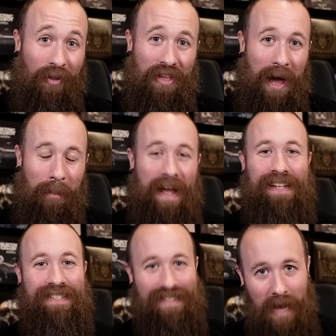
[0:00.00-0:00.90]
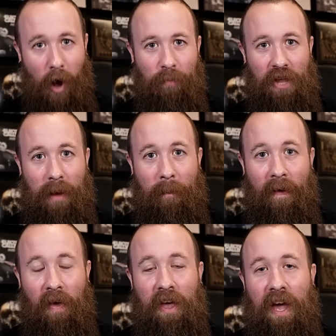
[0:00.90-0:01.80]
them and scalp them
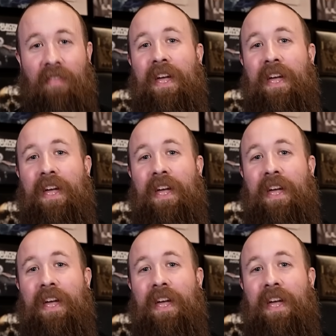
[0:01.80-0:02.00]
and